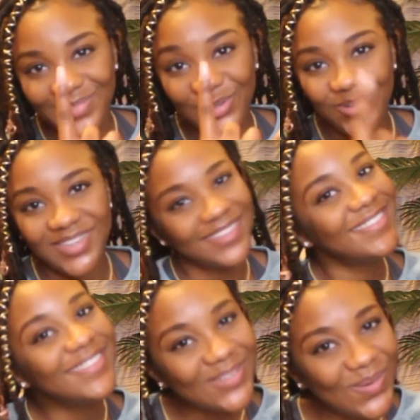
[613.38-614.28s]
Cool.
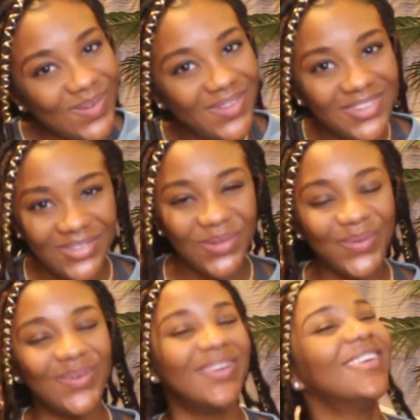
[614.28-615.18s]

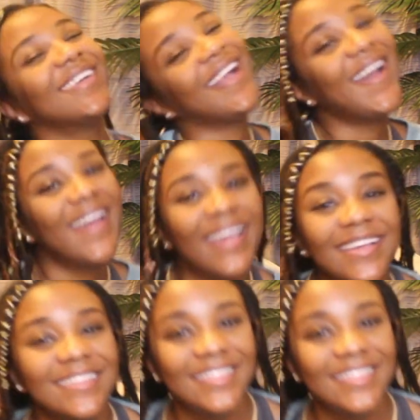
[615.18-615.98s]
All right,